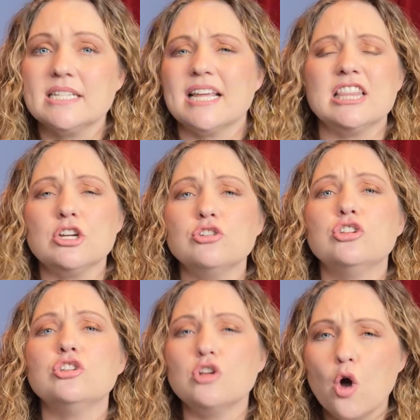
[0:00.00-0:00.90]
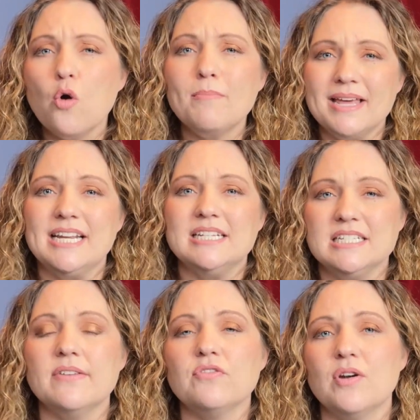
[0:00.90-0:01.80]
Like, there's so many
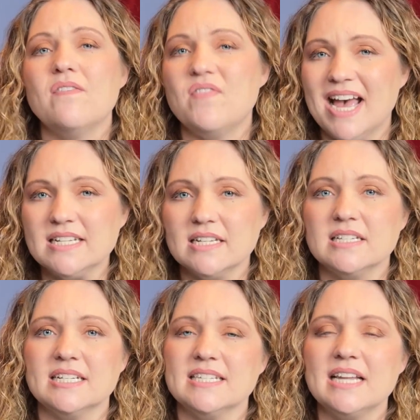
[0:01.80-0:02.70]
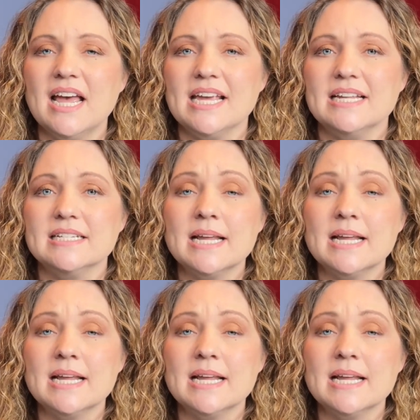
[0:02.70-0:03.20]
different facets to science,